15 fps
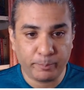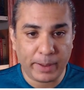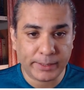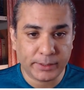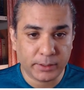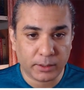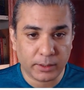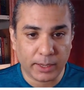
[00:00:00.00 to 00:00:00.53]

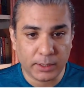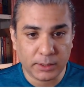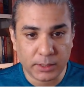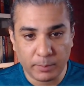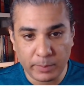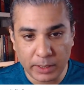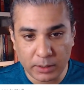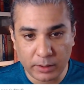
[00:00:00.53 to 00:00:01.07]
matter
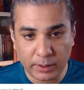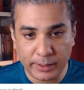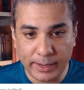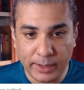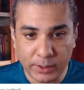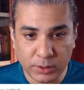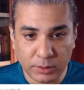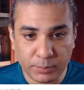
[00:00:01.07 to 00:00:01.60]
antimatter
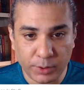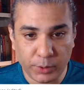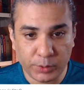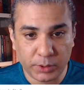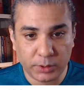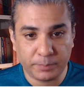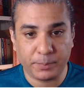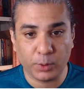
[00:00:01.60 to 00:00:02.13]
annihilation
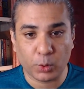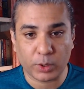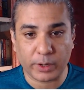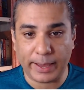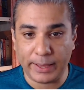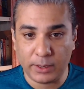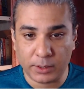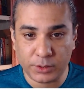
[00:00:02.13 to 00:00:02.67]
produces pure
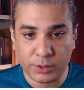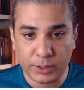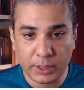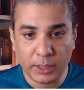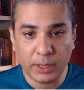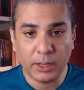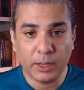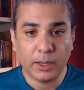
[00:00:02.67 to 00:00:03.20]

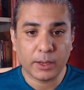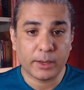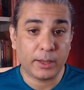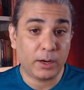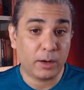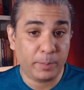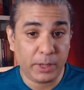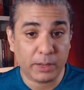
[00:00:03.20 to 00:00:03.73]
energy
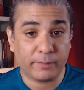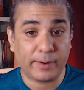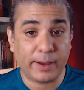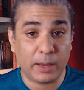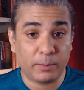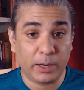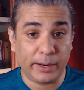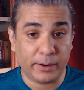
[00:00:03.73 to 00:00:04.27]
can it be a
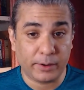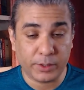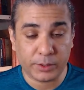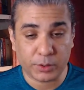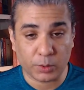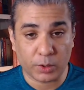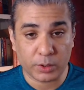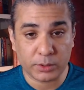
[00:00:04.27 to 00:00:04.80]
viable energy
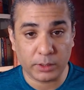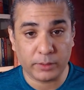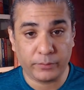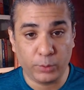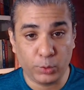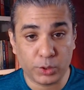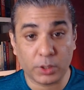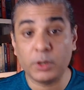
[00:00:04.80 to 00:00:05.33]
source in the
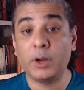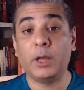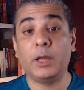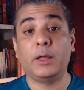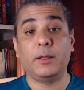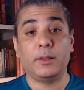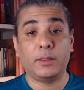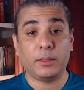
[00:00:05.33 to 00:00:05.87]
future
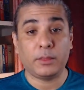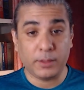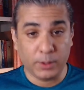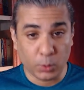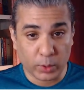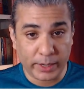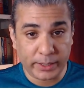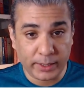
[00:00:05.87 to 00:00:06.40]

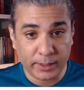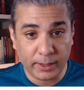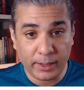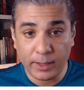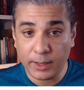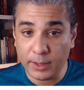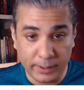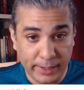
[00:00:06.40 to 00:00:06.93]

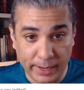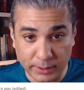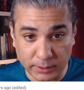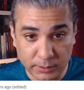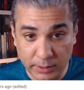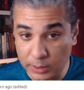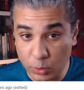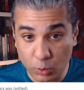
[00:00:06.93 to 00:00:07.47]
theoretically
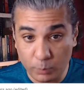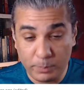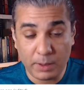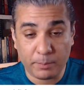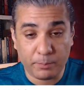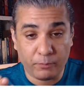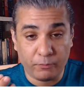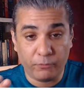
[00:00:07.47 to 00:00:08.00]
yes it could be a
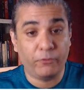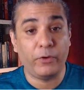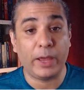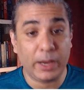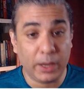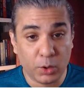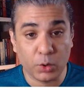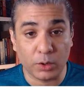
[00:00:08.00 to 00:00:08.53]

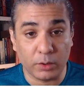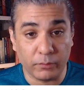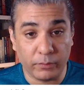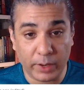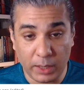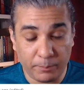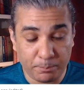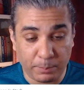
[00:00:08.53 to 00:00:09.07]
very good
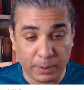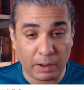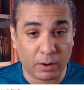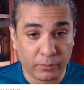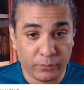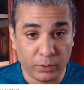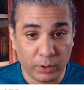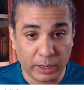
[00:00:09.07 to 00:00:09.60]
very
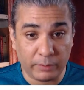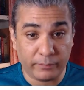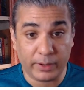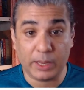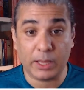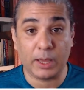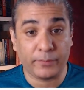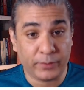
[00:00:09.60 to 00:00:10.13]
powerful and
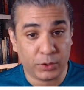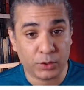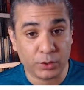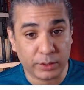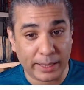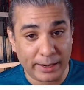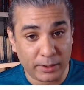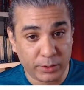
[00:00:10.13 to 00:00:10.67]
very
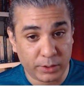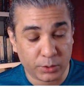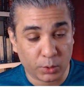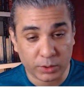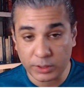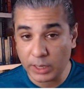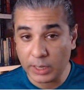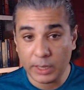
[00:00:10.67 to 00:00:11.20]
efficient energy
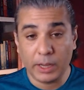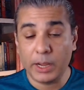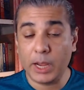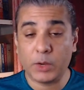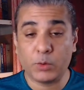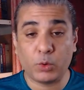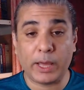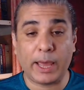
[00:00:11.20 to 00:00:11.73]
source
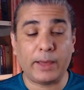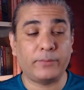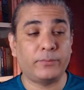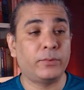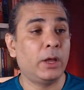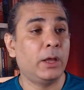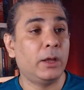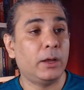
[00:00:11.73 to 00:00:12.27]
it would
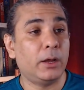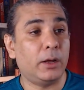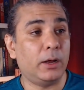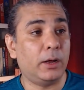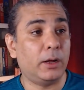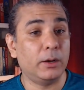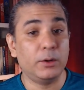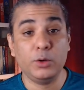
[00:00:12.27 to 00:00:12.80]
have
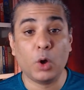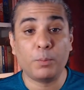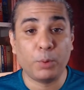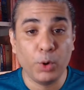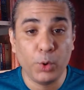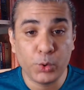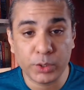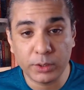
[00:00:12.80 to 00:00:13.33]
uh, no
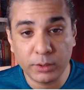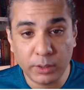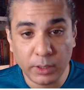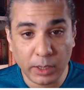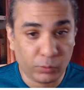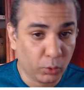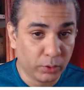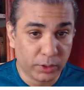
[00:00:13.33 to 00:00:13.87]
pollution
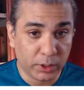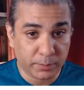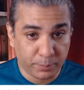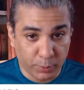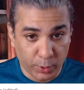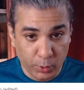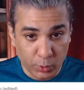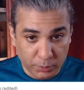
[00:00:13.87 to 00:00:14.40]
it would just
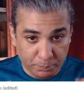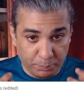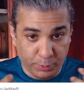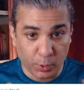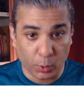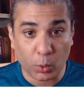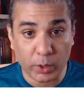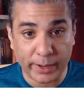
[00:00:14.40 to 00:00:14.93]
produce
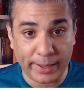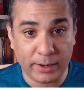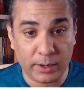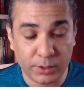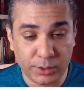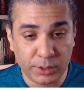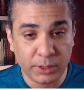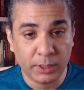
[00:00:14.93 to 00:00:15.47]
pure
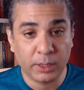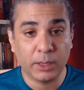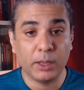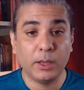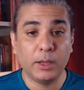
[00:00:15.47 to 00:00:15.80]
energy